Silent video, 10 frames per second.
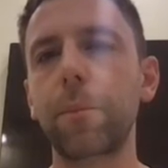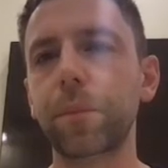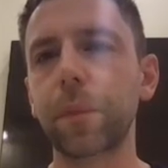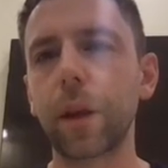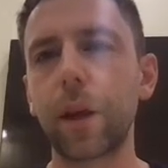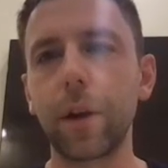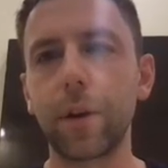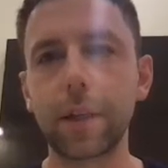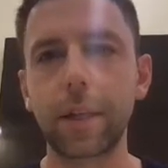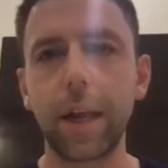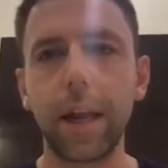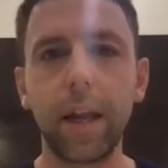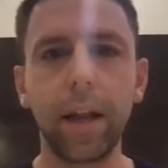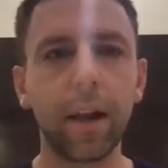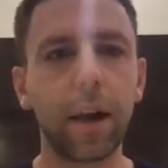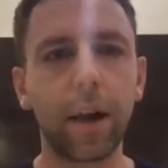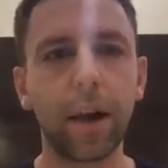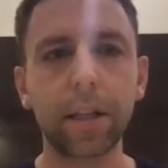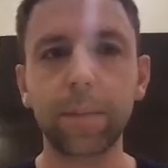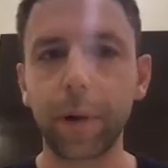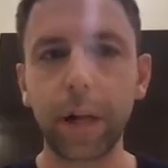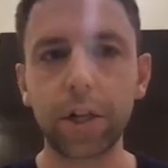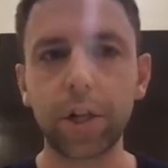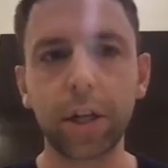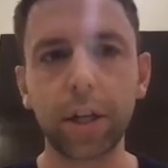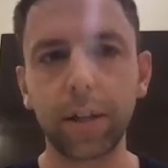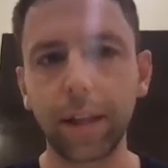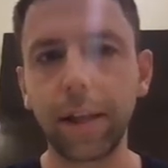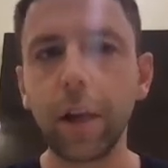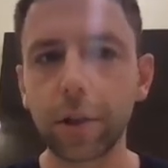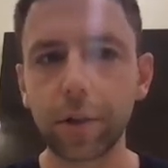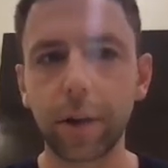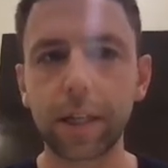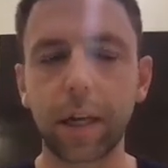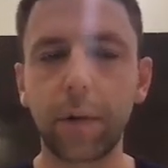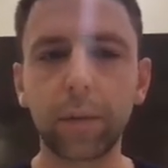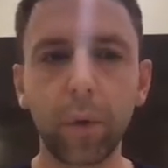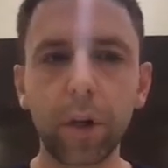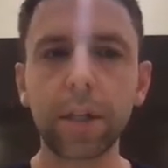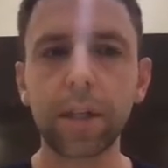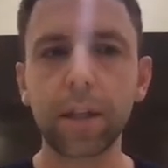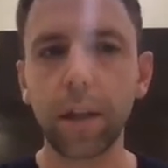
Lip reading: Here is a spreadsheet that illustrates how it works.